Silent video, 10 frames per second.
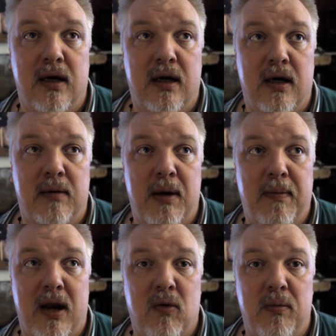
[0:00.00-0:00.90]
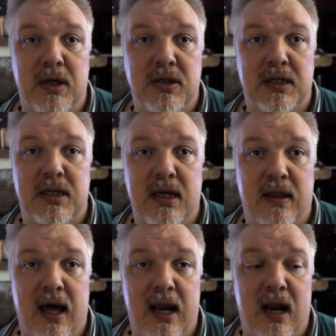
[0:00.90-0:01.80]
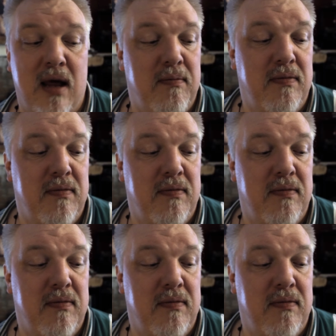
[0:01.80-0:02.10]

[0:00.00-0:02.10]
uh, my body will be adjusting to that. And I'm,